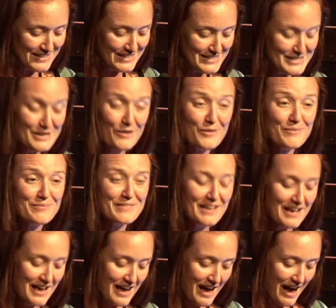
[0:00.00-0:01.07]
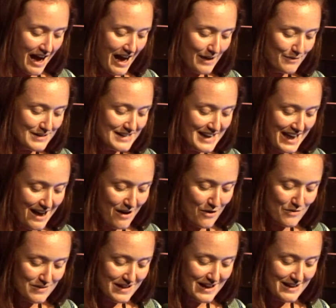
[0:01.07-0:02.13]
So I would
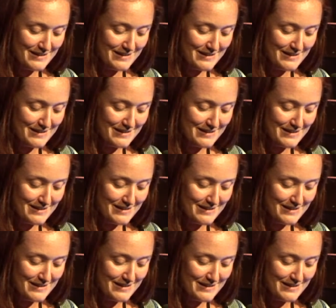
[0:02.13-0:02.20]
now,